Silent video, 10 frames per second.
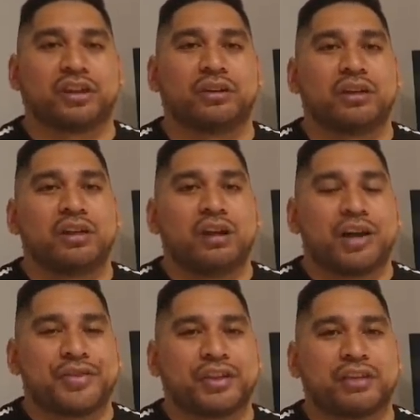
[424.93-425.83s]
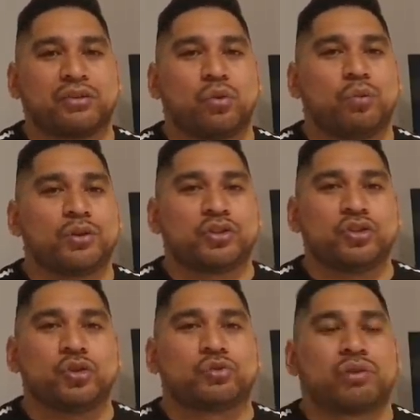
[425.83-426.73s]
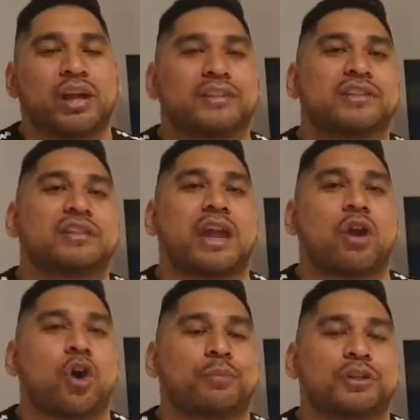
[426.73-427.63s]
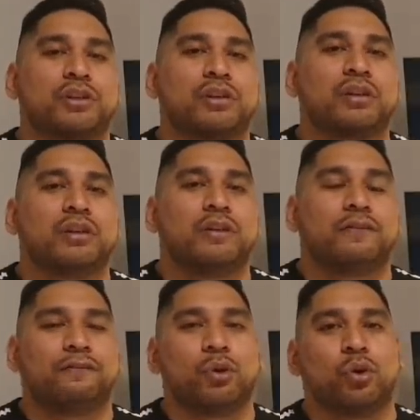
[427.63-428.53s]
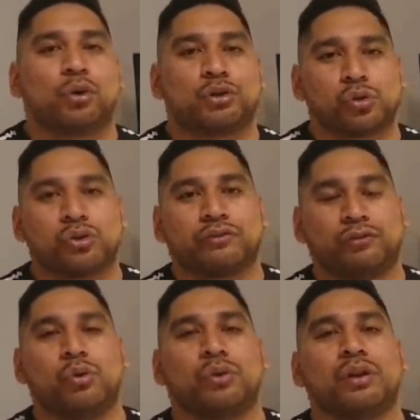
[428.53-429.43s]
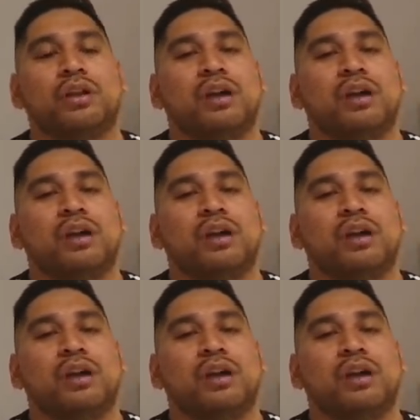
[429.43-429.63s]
So I think it almost neutralises that option for George Ford.